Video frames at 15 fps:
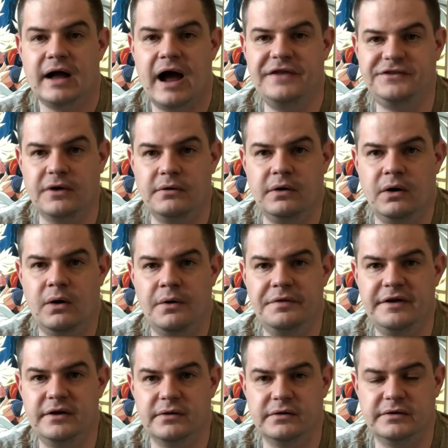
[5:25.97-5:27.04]
I don't own
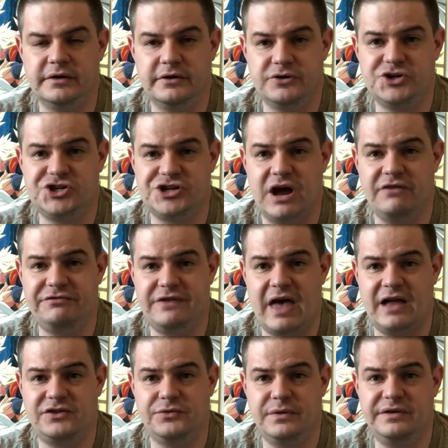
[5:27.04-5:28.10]
the earlier Shout
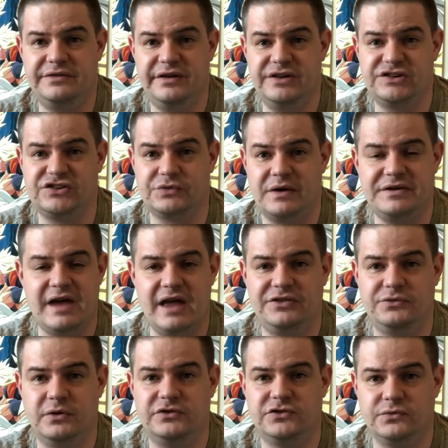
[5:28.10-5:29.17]
Factory disc, so I
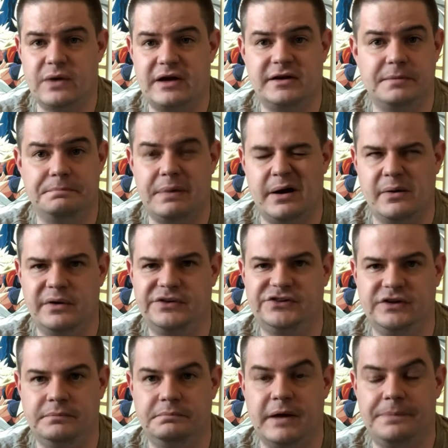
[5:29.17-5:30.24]
can't do a direct
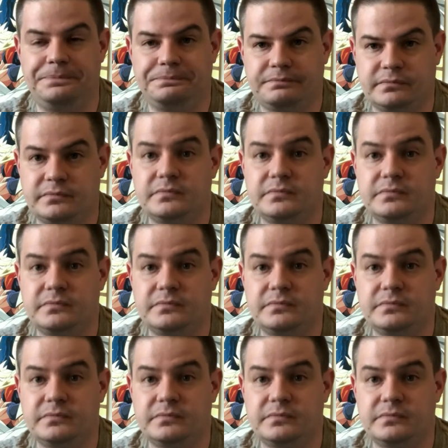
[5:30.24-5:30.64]
comparison, but